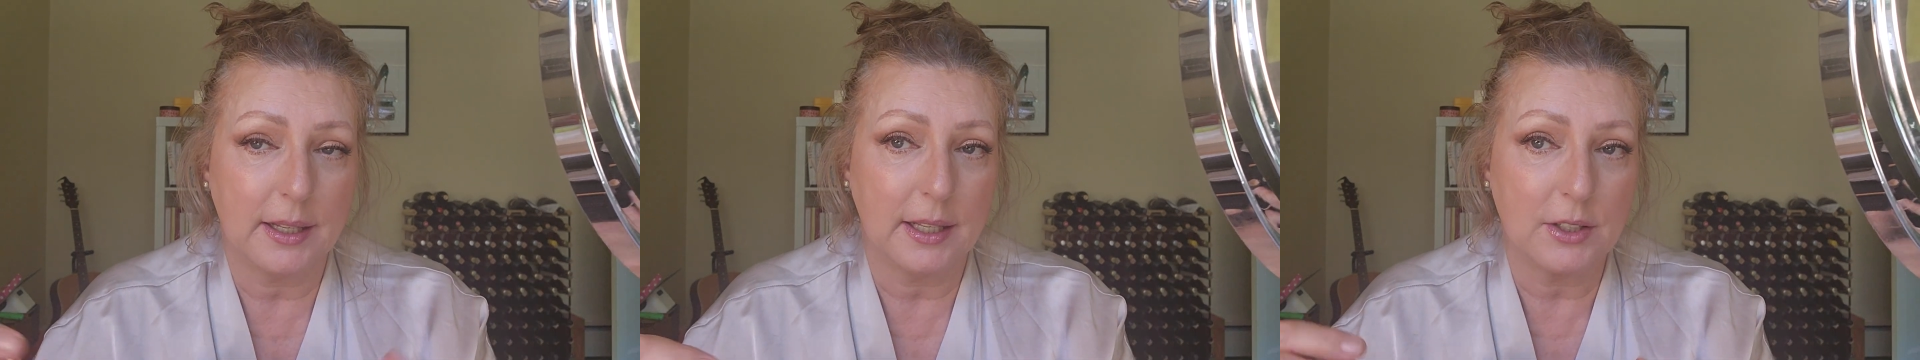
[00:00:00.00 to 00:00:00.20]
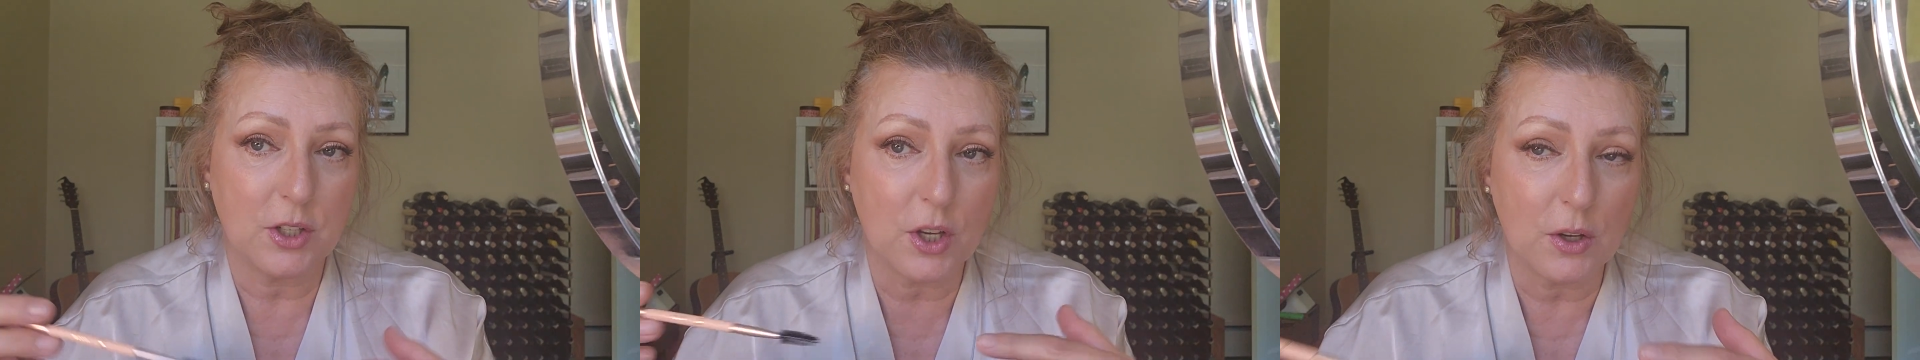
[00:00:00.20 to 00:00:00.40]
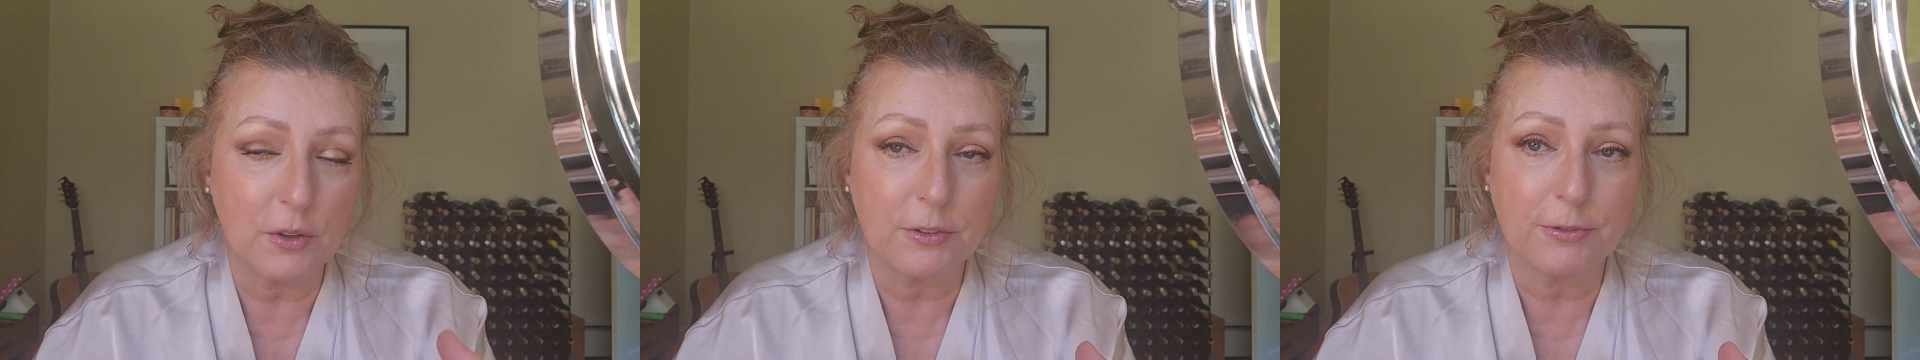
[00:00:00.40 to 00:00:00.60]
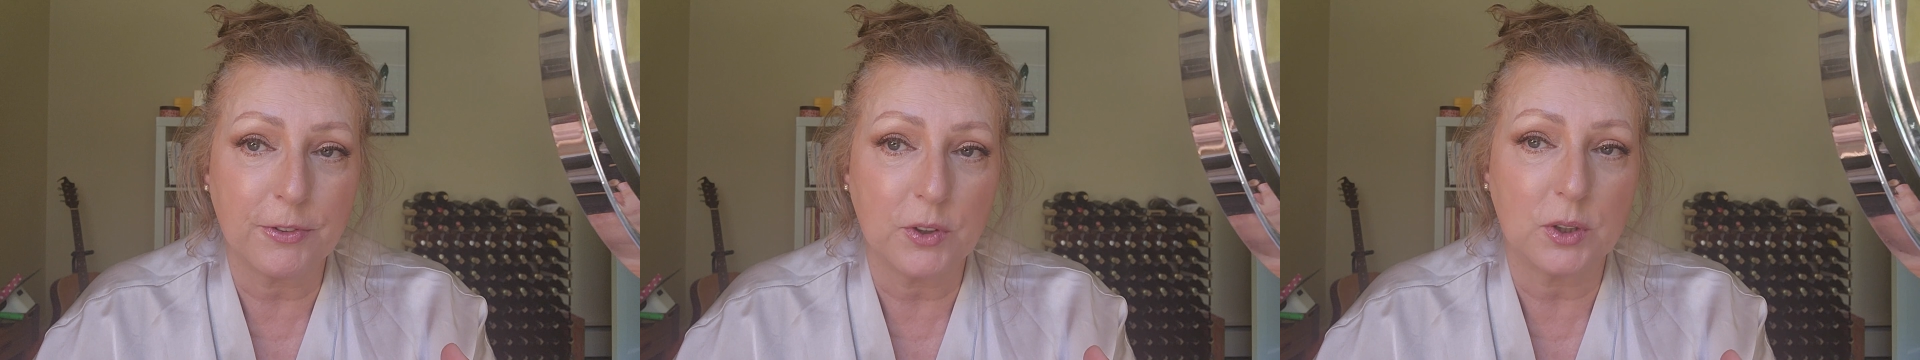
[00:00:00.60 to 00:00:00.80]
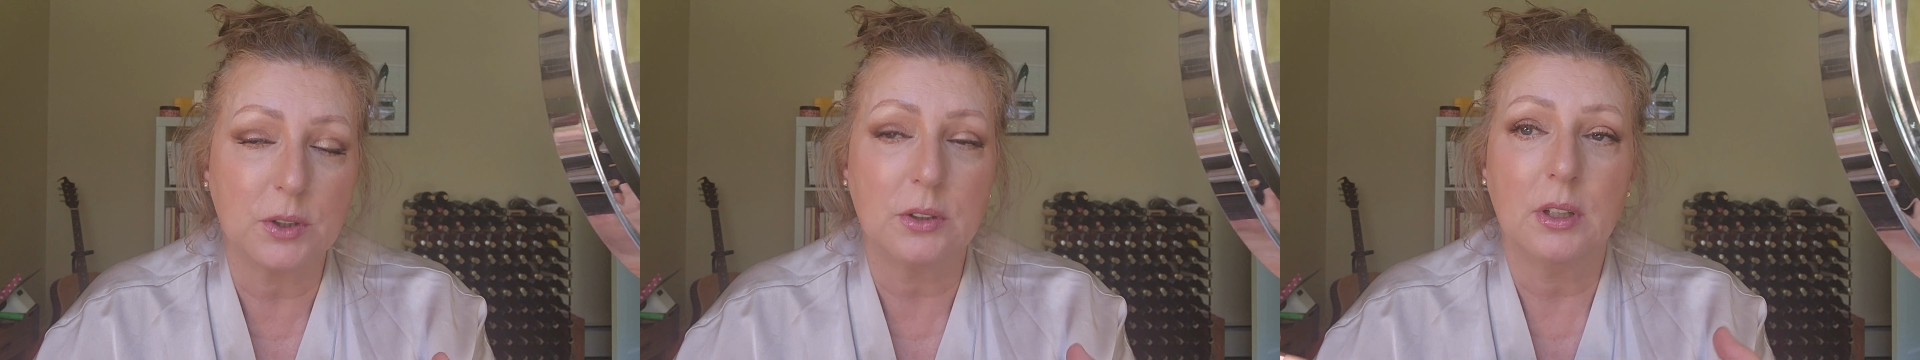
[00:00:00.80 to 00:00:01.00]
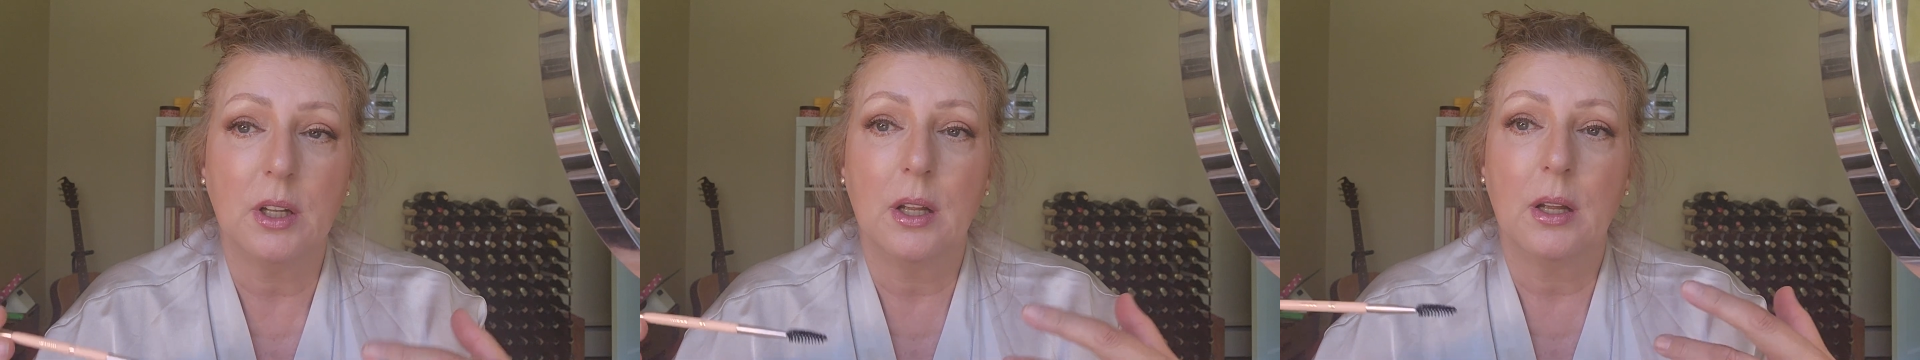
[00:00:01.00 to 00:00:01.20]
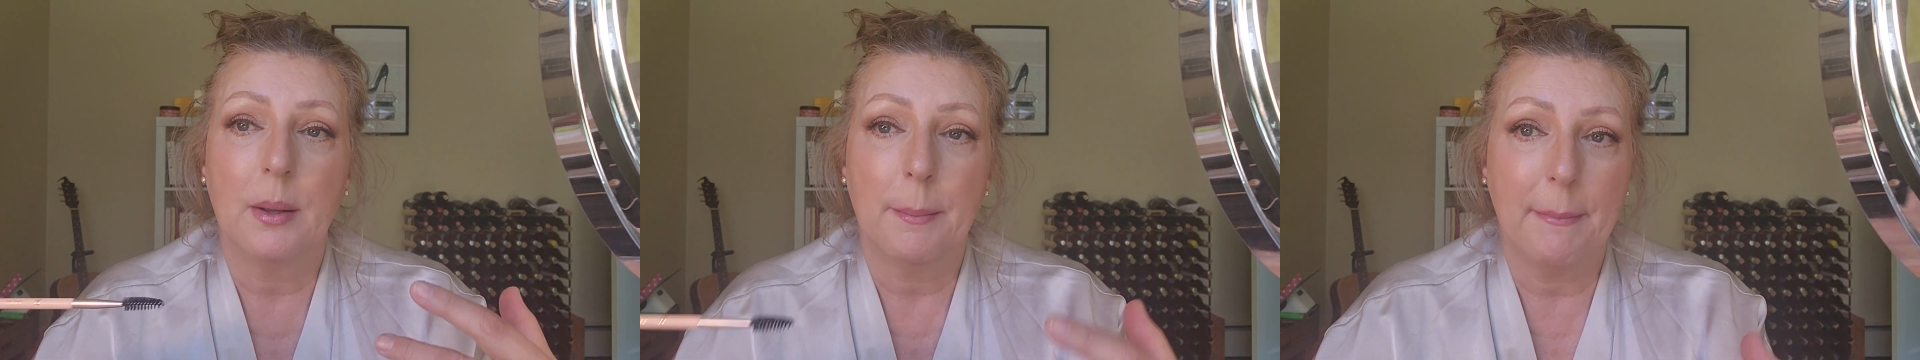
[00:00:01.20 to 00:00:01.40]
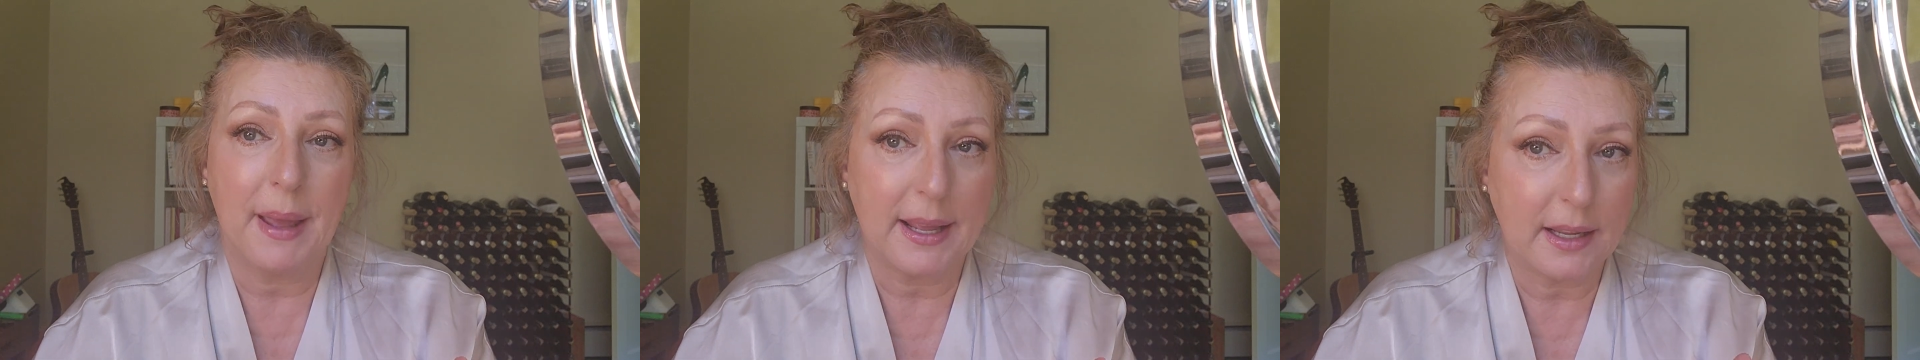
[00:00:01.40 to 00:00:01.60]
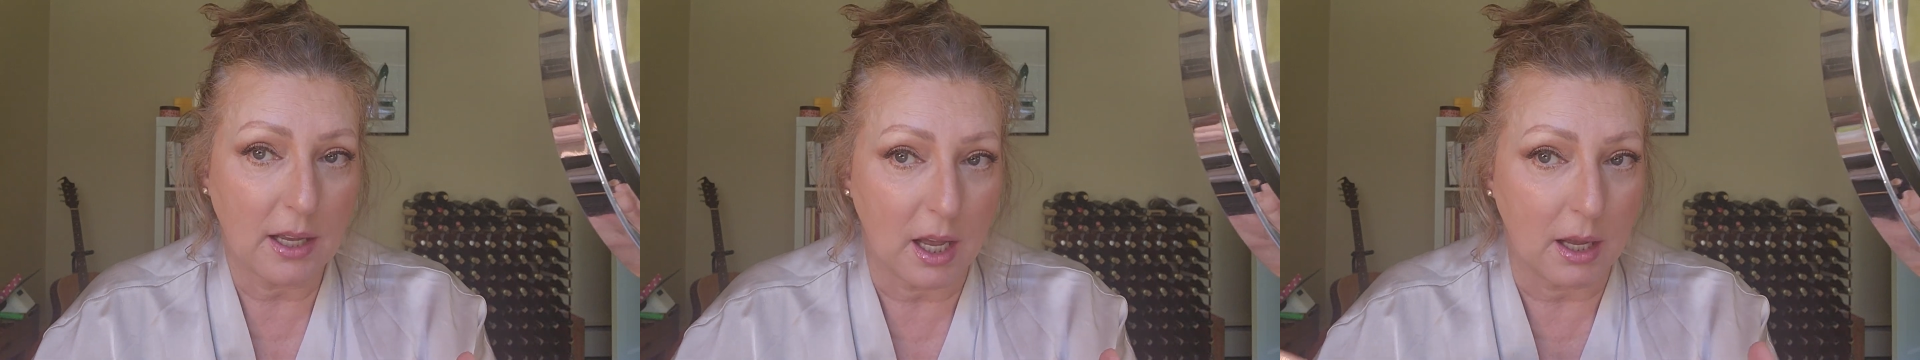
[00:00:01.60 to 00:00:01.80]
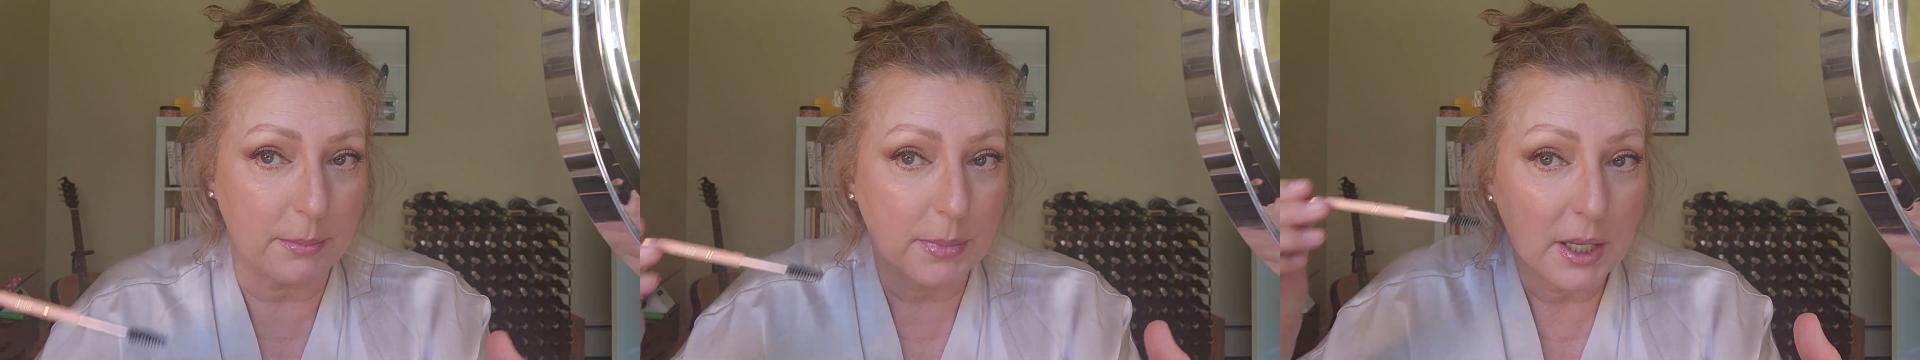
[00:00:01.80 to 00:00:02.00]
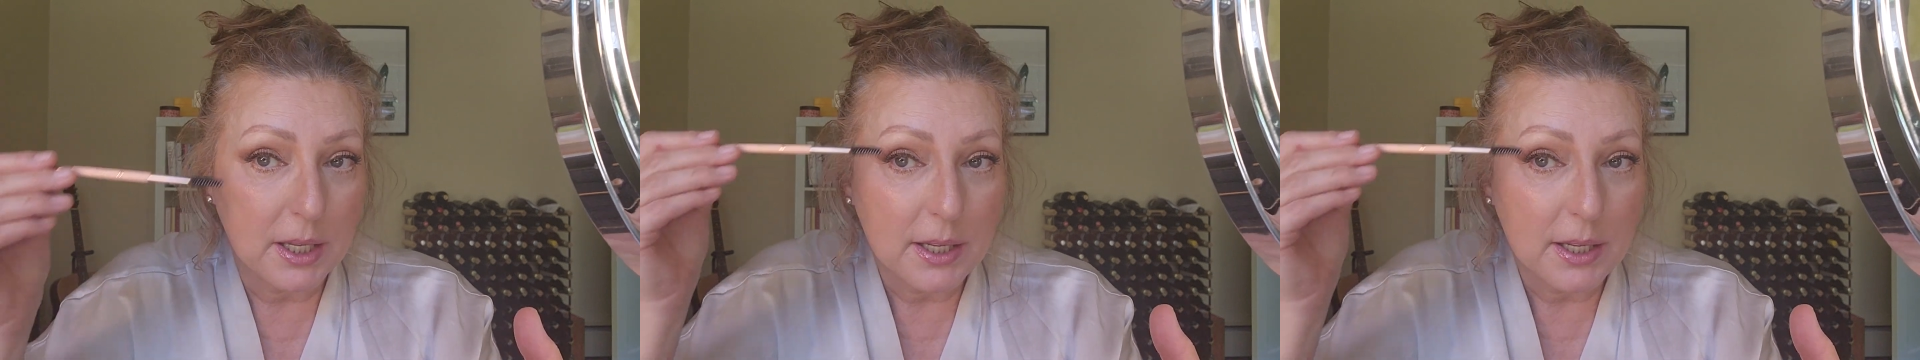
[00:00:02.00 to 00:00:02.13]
in youthful makeup,